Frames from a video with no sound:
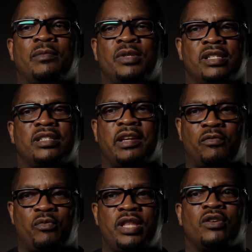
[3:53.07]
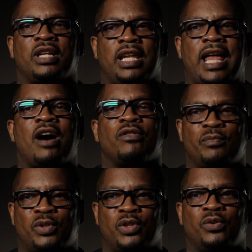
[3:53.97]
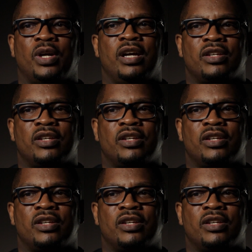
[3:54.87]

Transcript: images if we don't allow them to.